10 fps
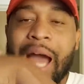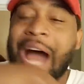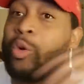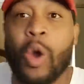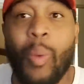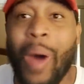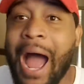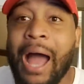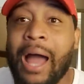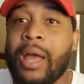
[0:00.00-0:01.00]
I don't know
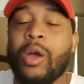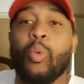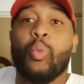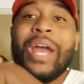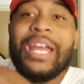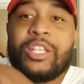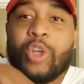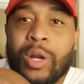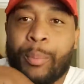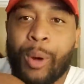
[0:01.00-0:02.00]
why we
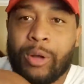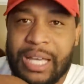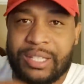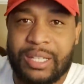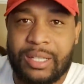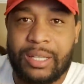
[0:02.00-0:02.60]
doing the protesting.